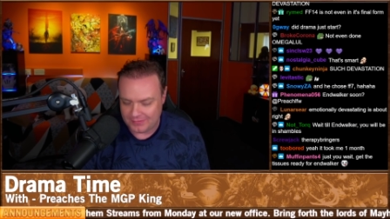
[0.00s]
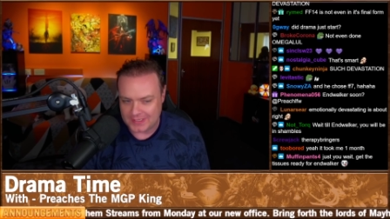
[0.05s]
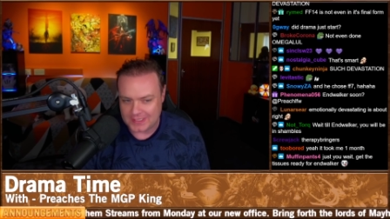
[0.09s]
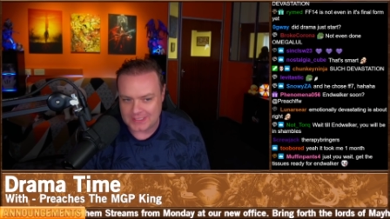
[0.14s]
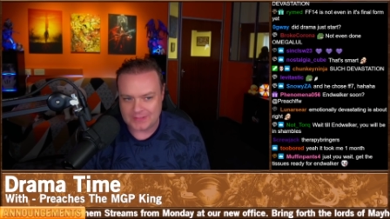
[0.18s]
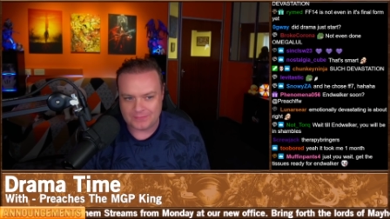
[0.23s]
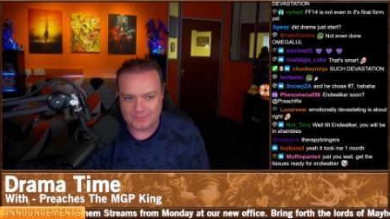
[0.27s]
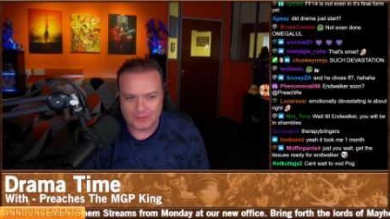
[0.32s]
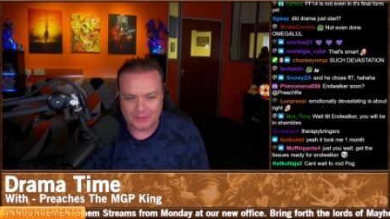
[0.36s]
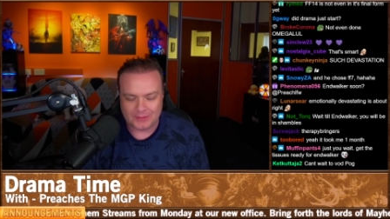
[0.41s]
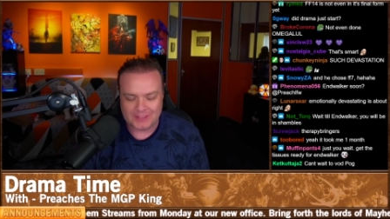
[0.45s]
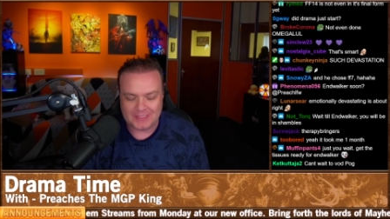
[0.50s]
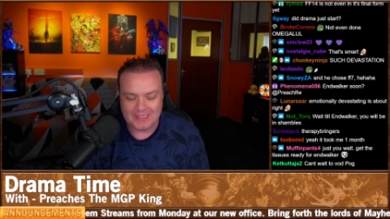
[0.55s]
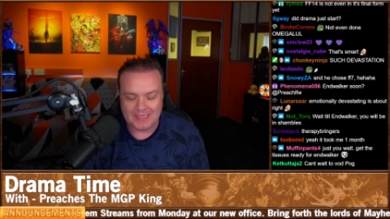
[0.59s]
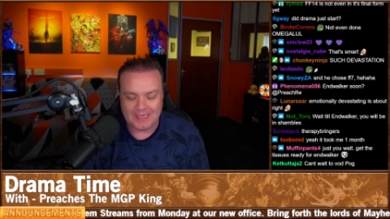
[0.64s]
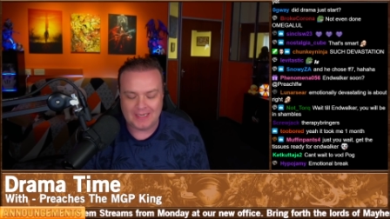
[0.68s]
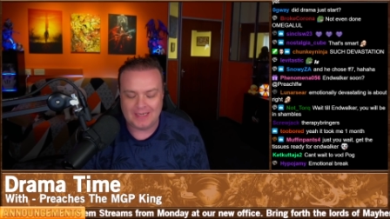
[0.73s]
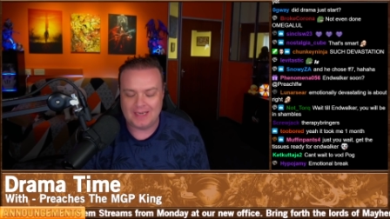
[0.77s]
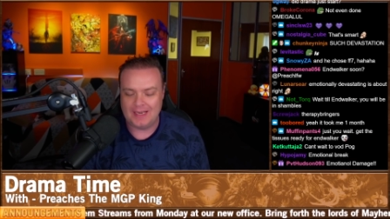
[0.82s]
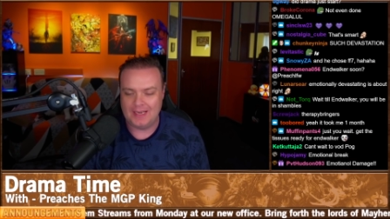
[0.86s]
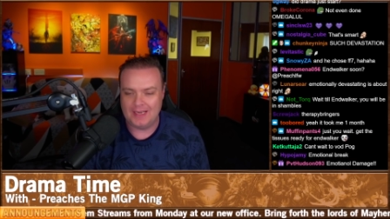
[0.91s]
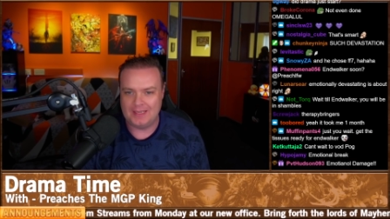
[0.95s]
Fantasy
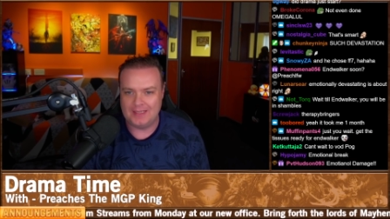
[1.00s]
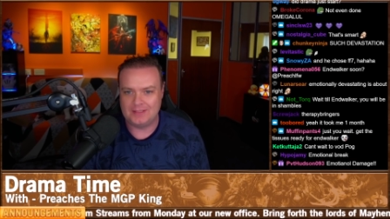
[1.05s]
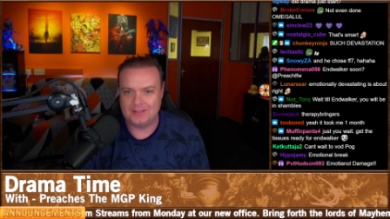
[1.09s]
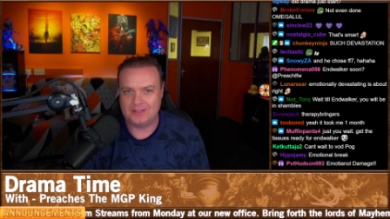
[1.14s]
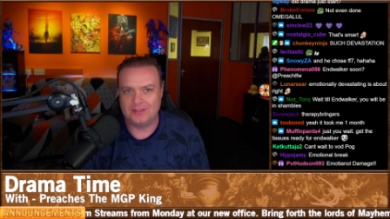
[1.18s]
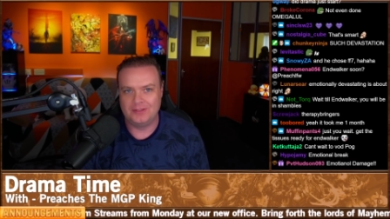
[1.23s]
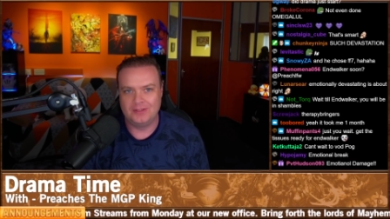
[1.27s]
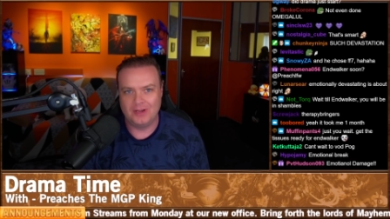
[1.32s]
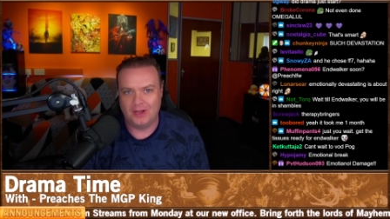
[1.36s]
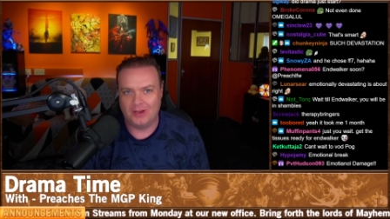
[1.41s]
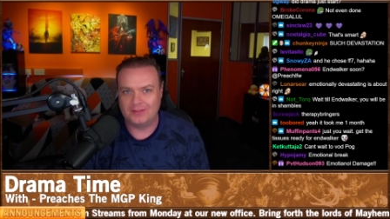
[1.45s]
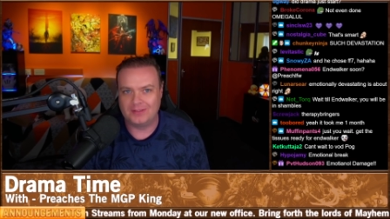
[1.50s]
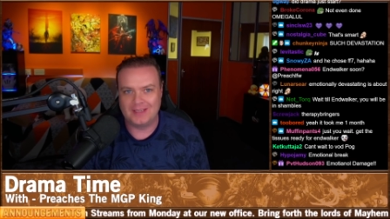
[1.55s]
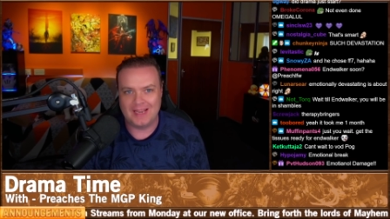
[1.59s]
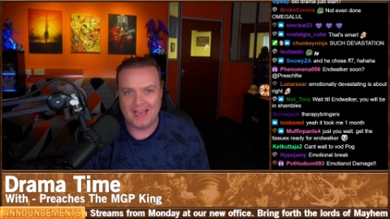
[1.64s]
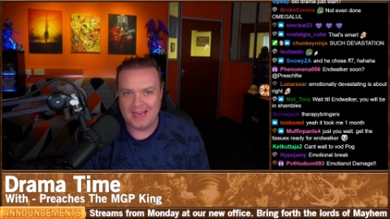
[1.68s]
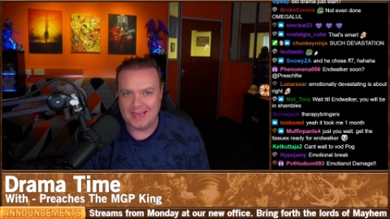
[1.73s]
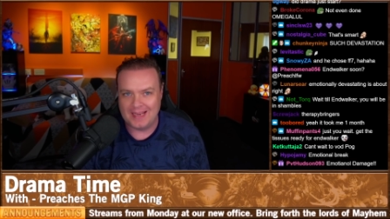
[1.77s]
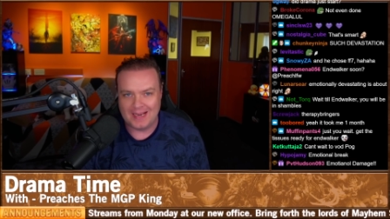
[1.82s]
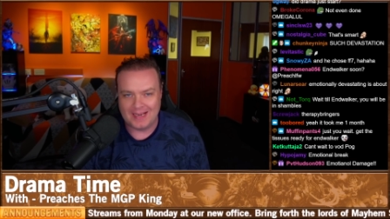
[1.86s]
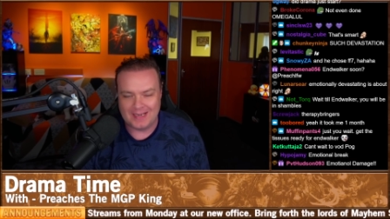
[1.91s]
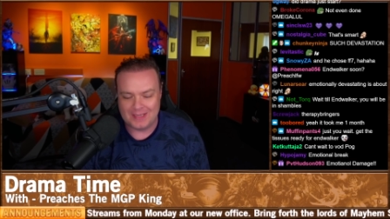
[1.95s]
XIV is not
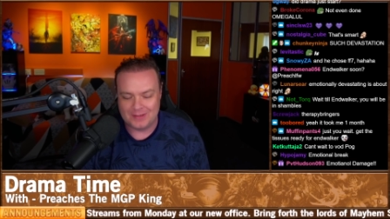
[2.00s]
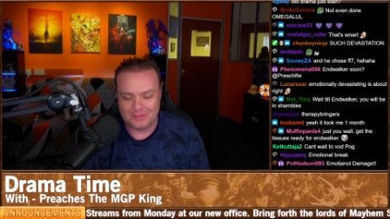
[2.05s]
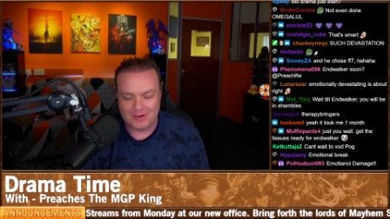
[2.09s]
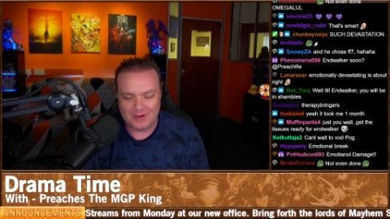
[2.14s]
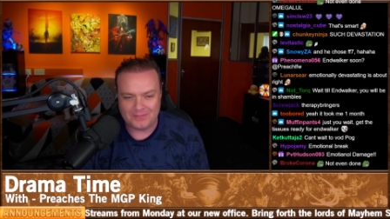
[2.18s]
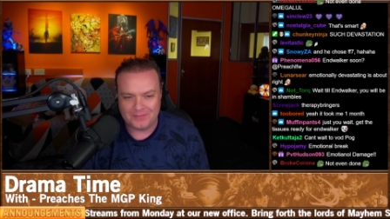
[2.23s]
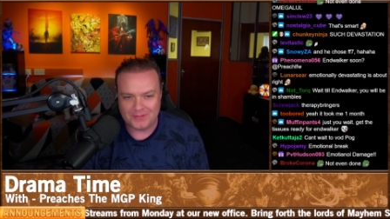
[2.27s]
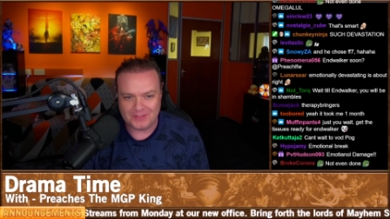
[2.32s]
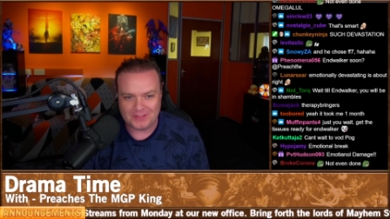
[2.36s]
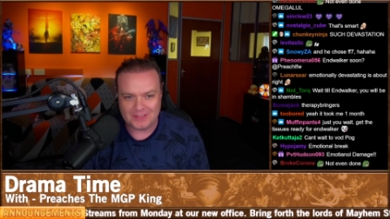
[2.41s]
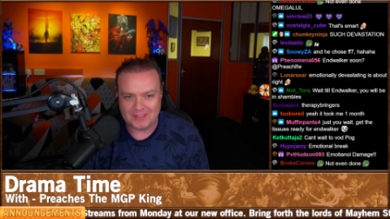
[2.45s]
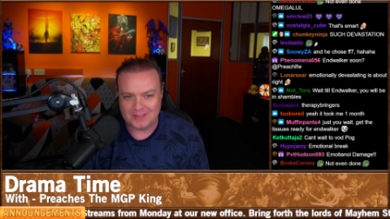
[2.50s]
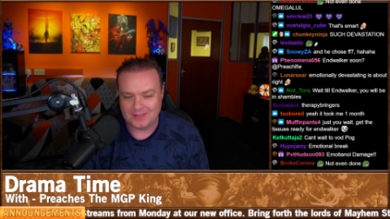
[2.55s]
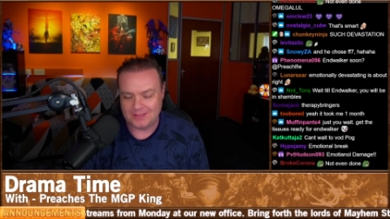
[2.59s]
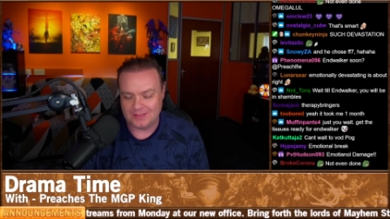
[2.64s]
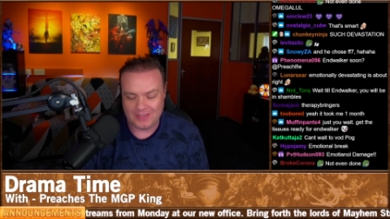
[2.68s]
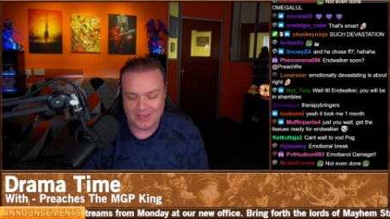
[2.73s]
getting any of the references.